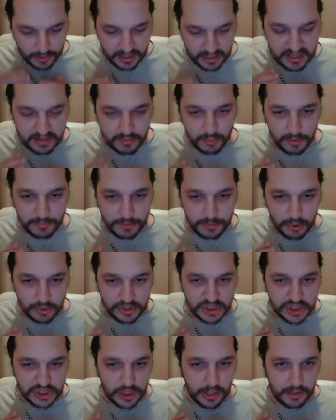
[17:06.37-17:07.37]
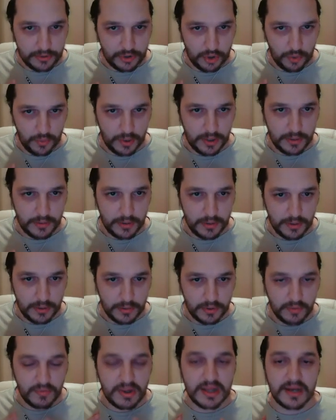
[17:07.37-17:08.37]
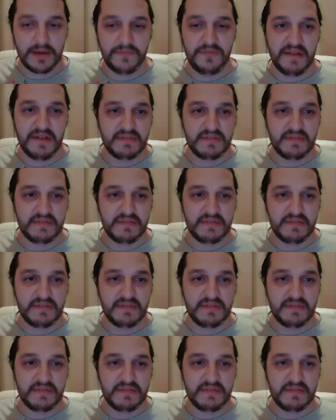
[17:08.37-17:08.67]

here's what I'm going to start doing. The reason I've